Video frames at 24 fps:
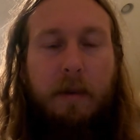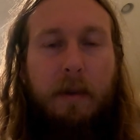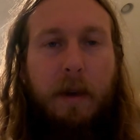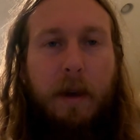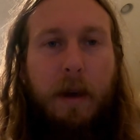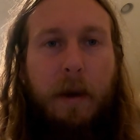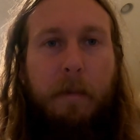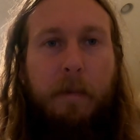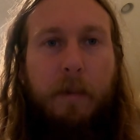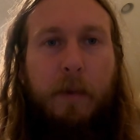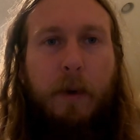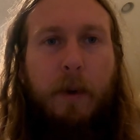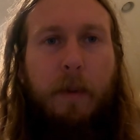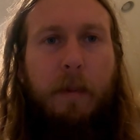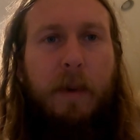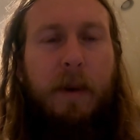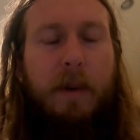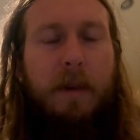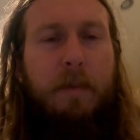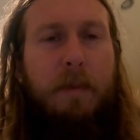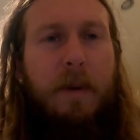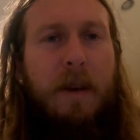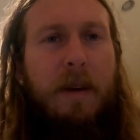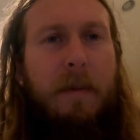So I'm going
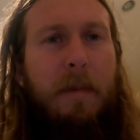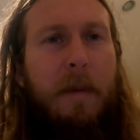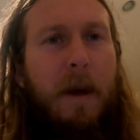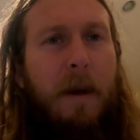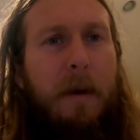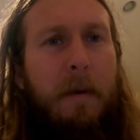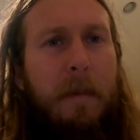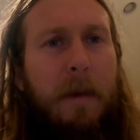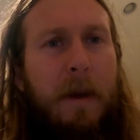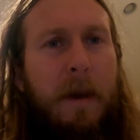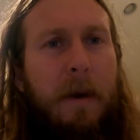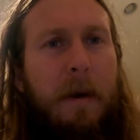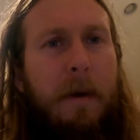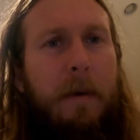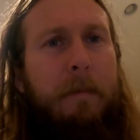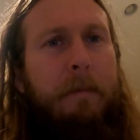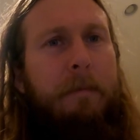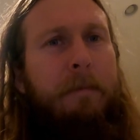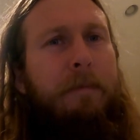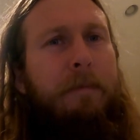to speak about them here.